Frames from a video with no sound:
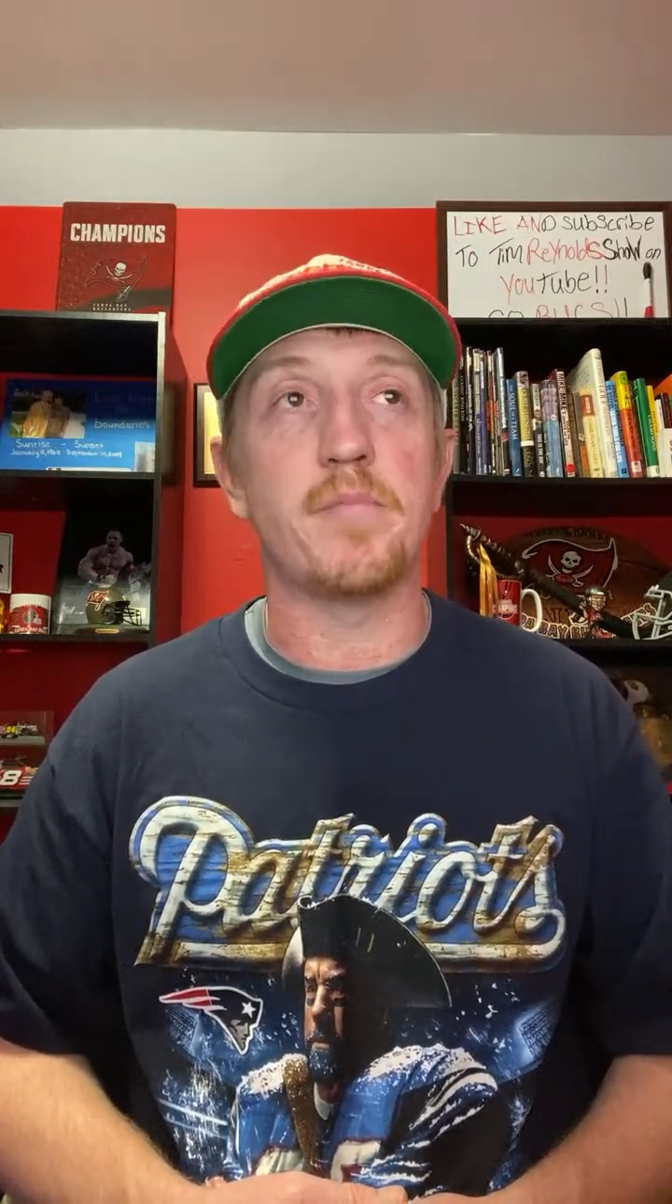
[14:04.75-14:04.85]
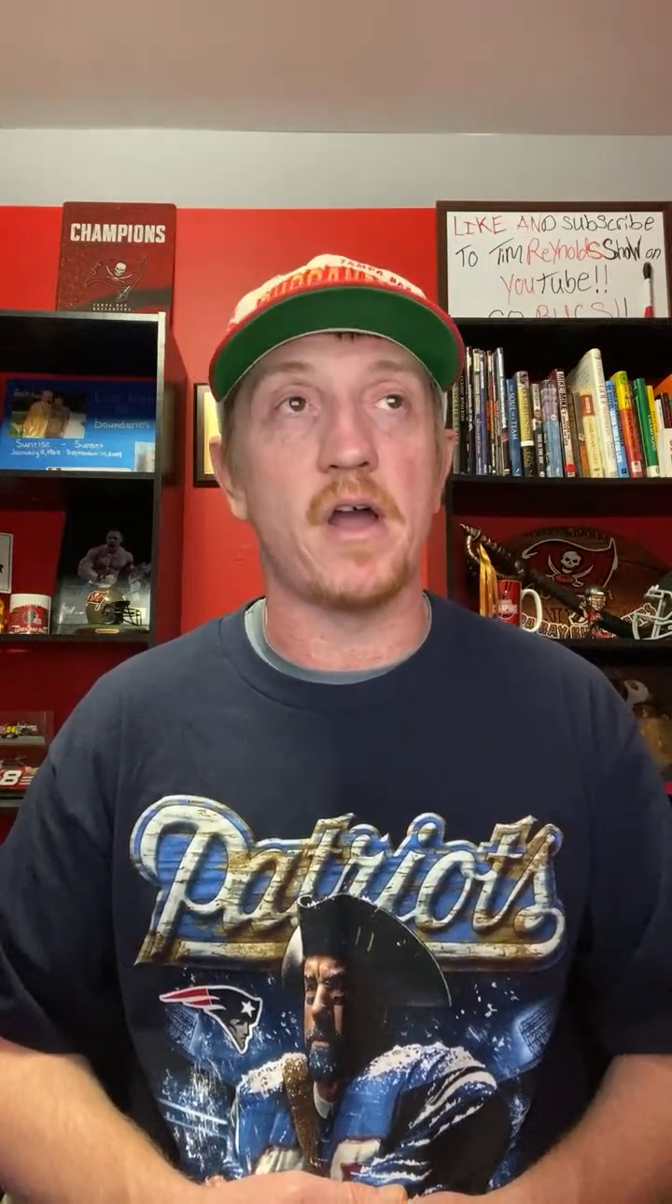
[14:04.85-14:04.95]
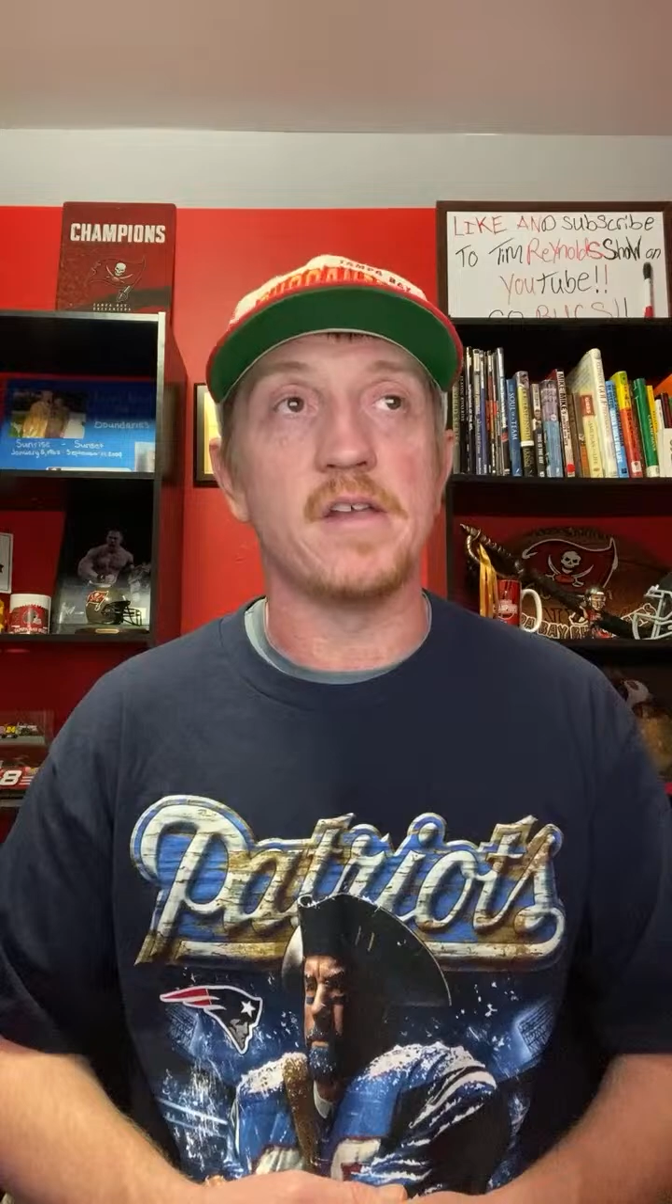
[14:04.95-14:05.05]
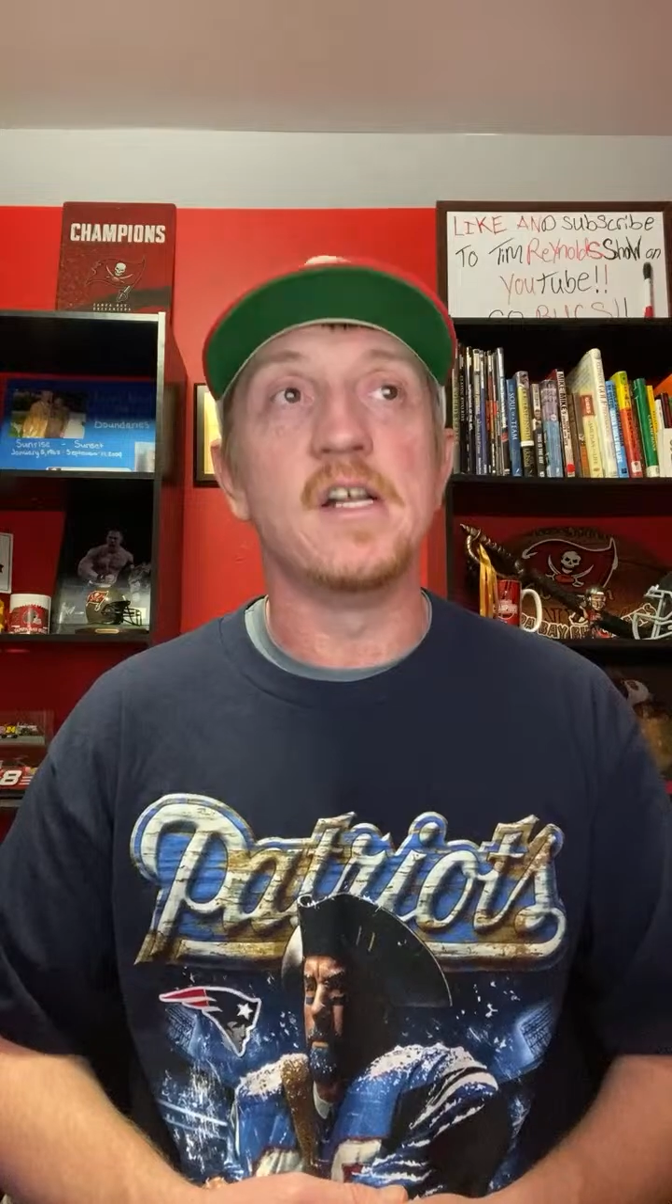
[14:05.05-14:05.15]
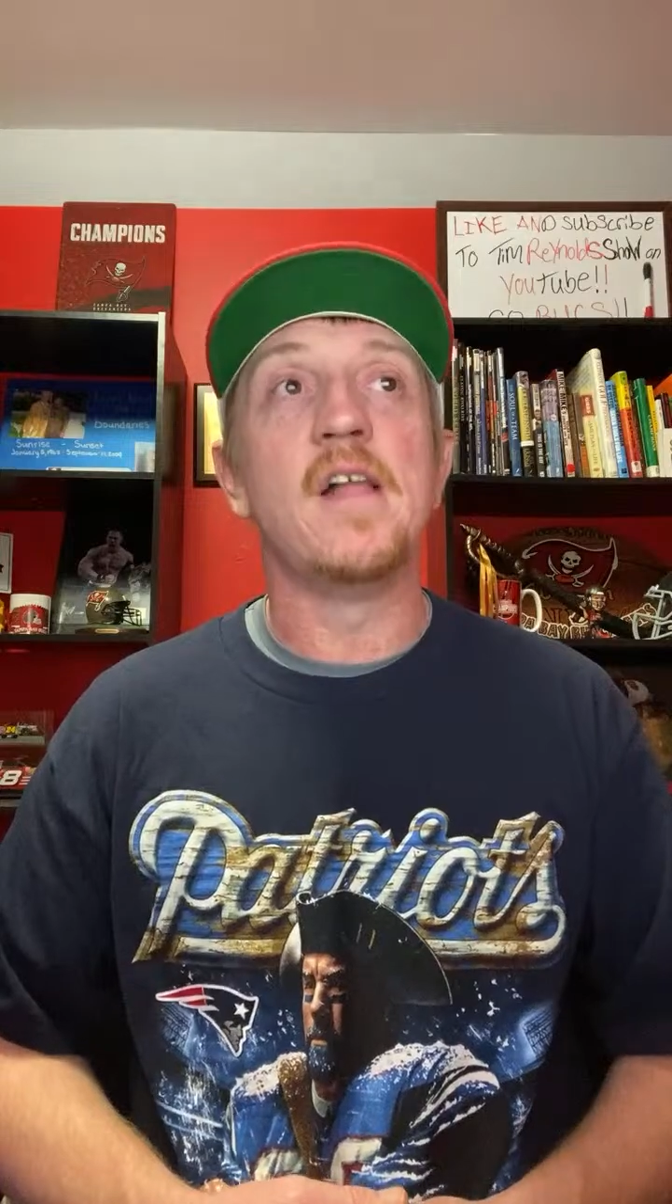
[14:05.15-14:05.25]

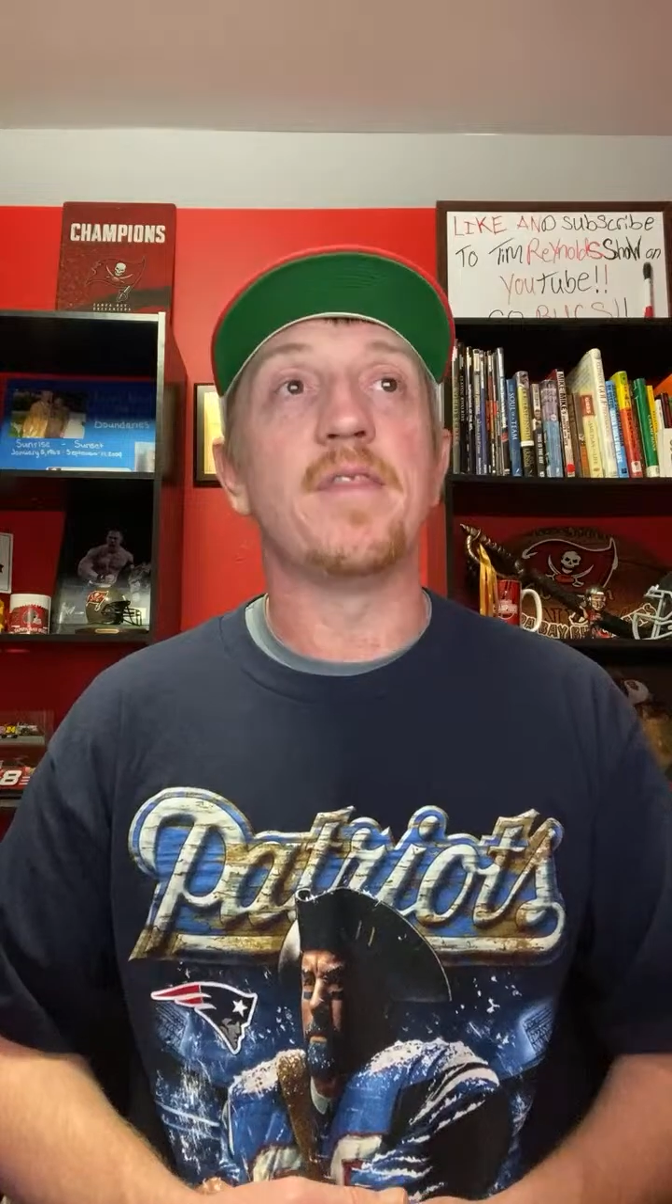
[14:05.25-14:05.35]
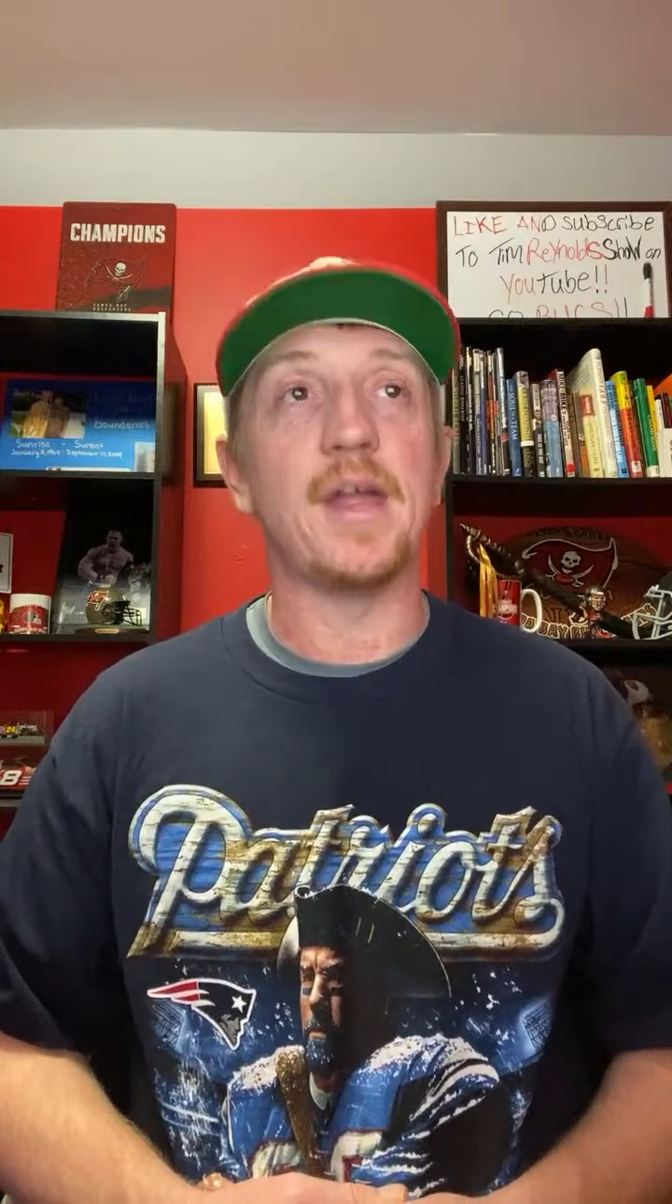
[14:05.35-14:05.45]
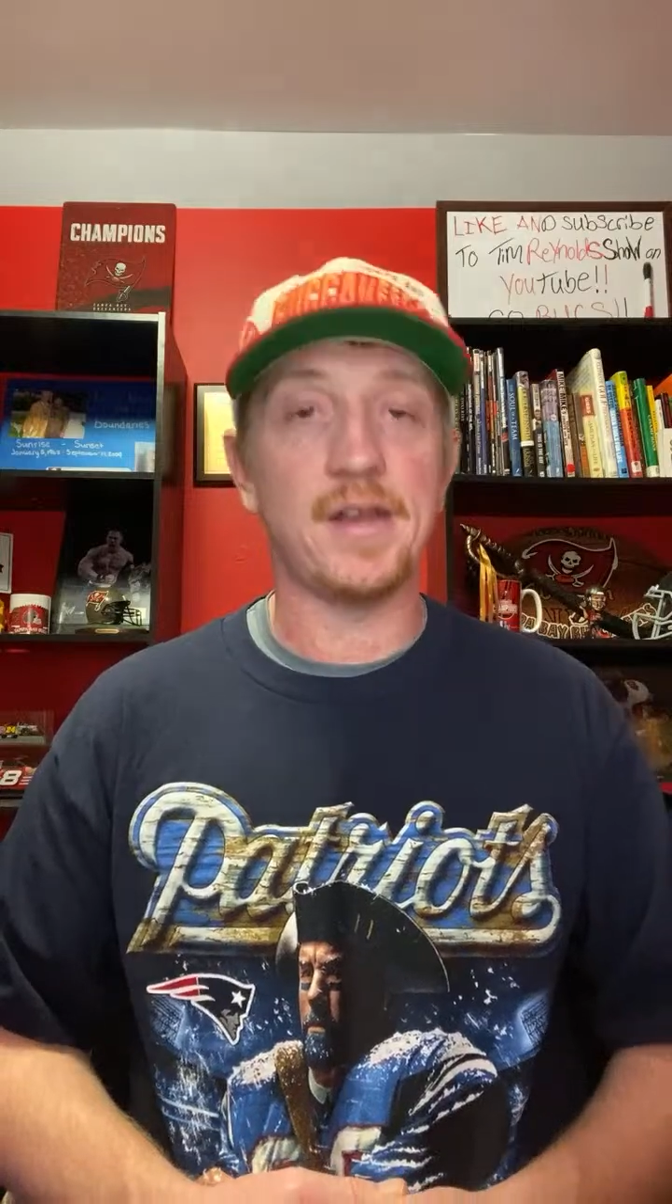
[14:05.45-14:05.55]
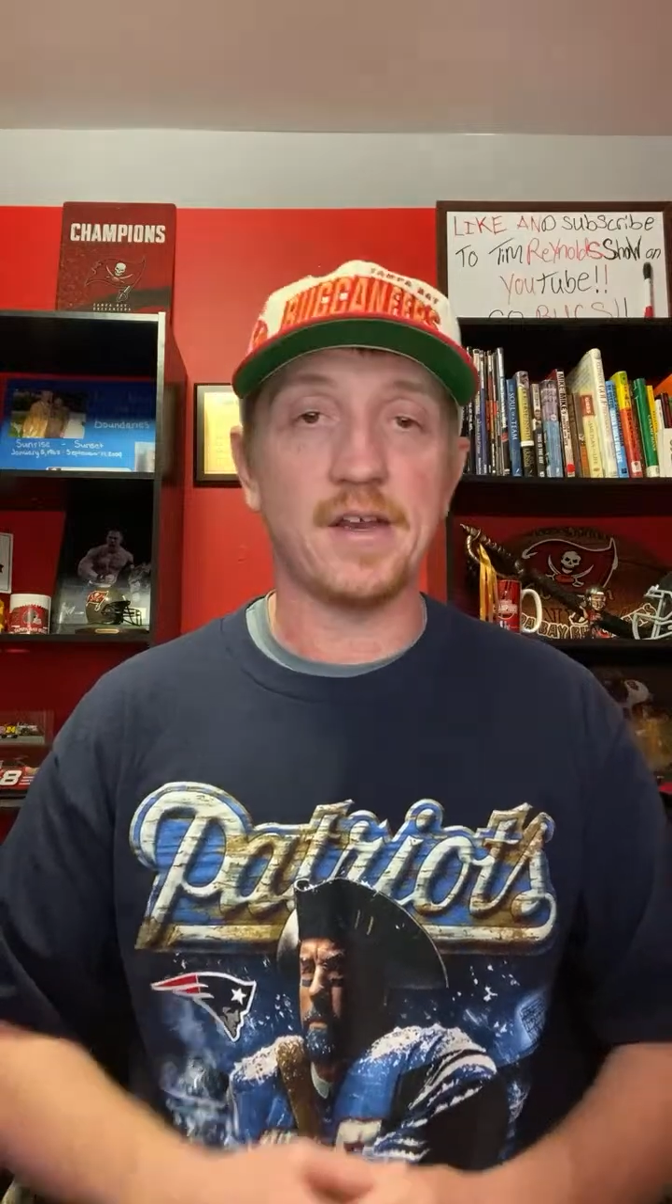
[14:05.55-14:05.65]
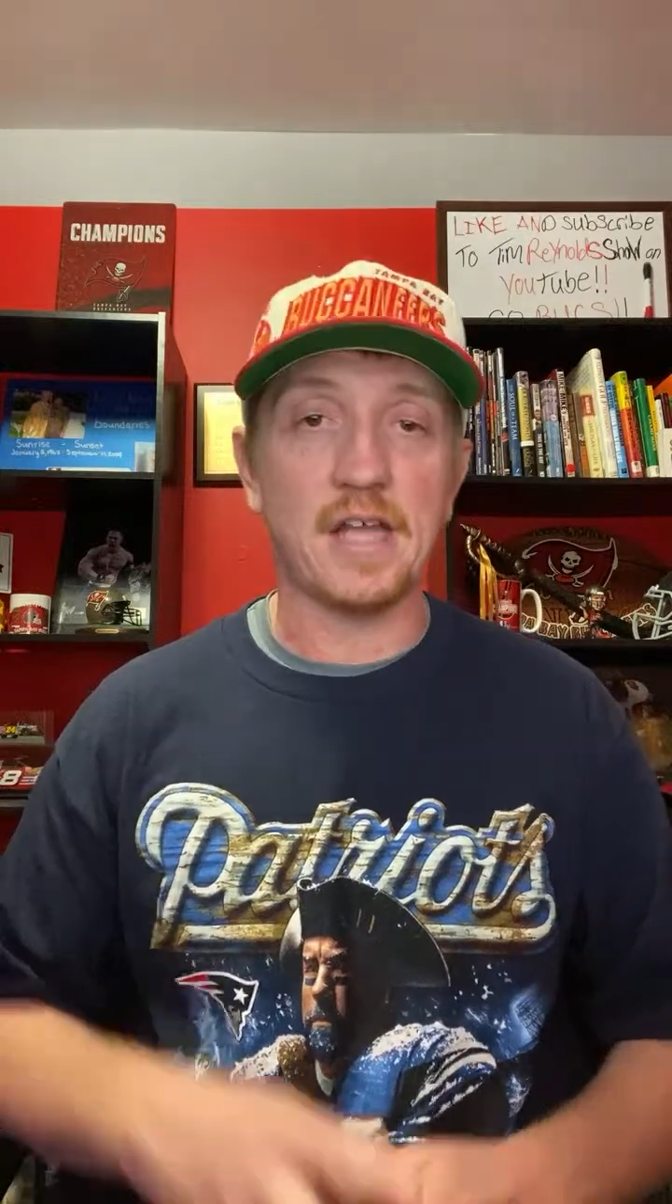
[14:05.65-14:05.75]
but they
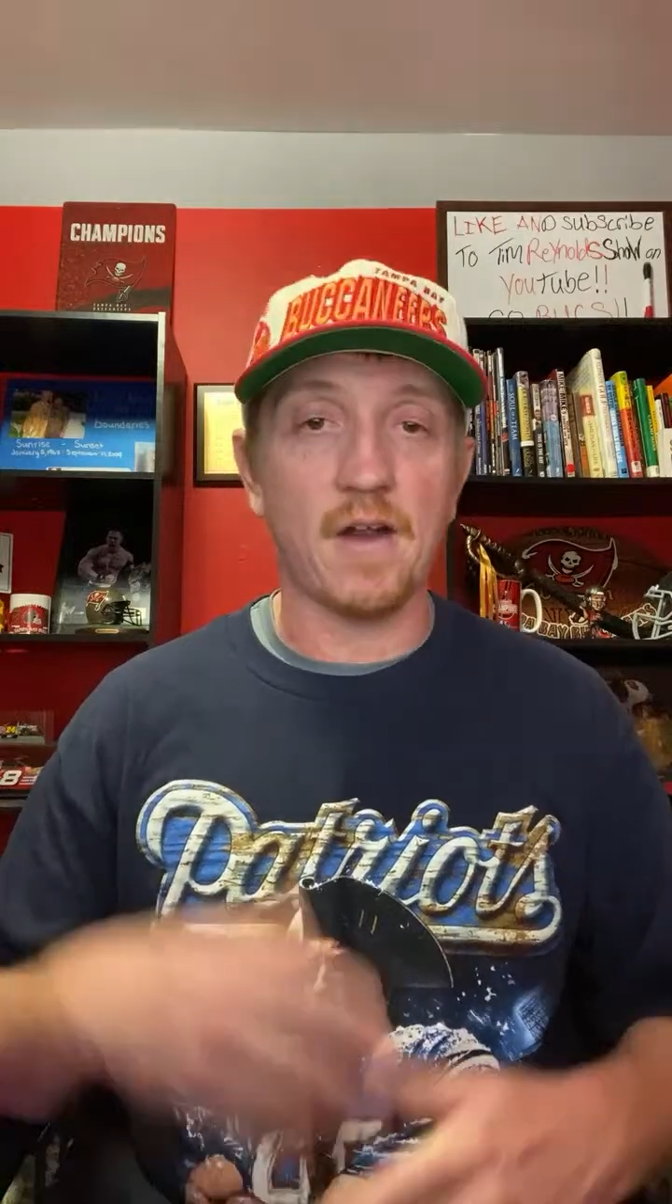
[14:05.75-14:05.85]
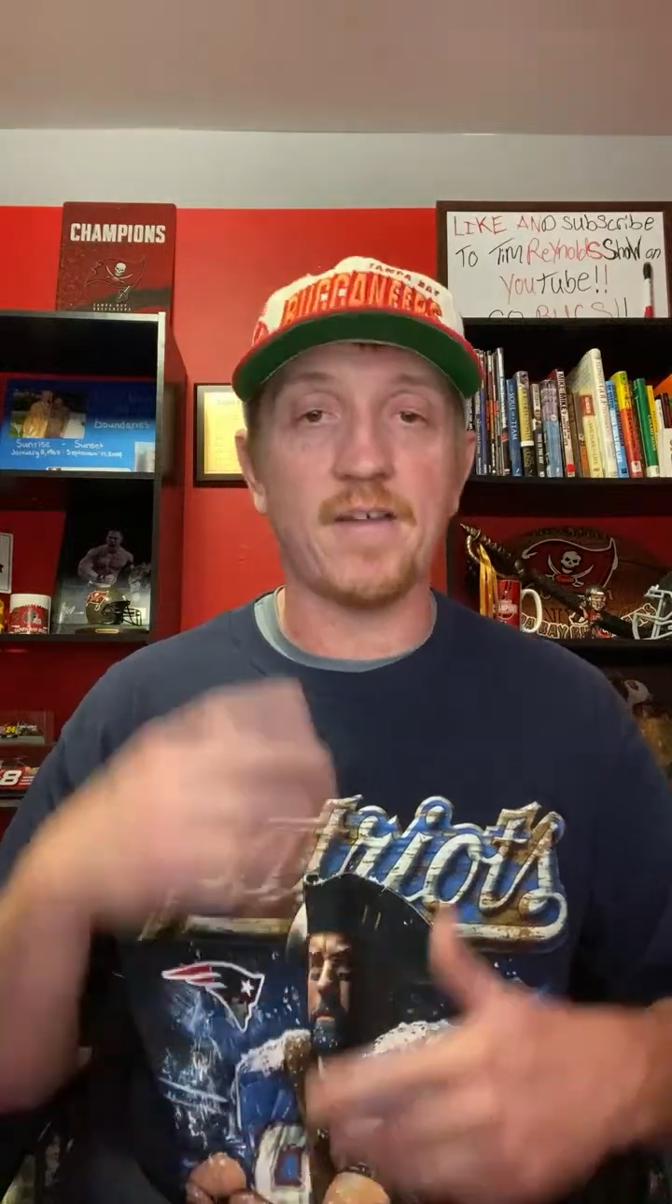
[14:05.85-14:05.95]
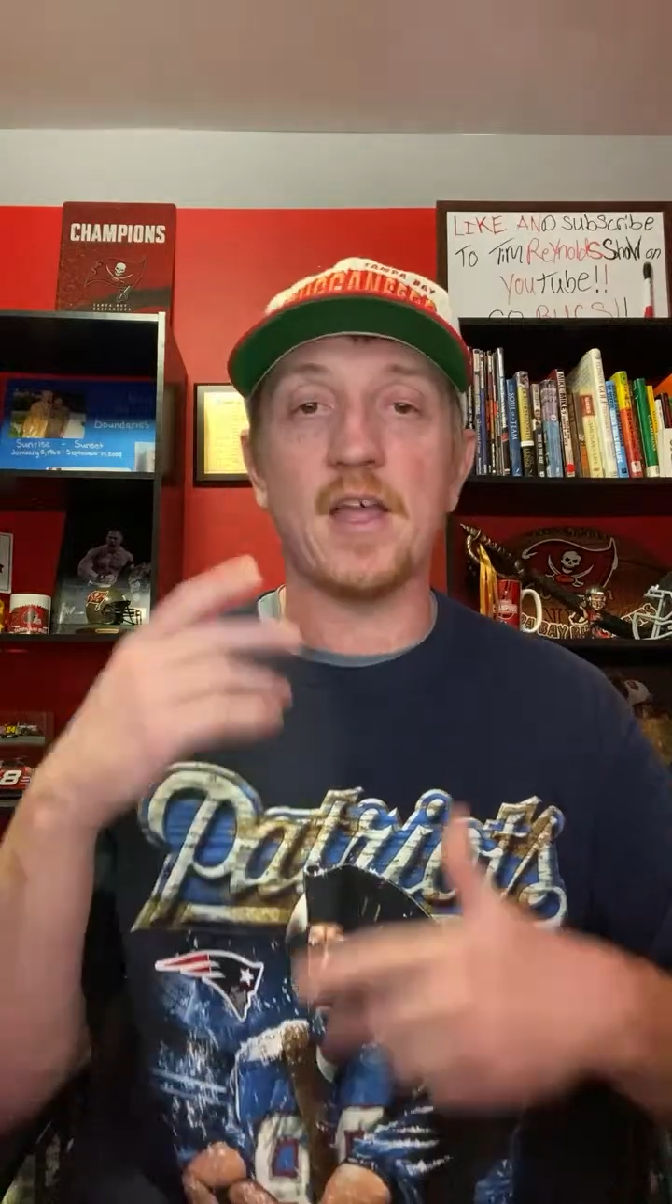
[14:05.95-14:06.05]
need to carry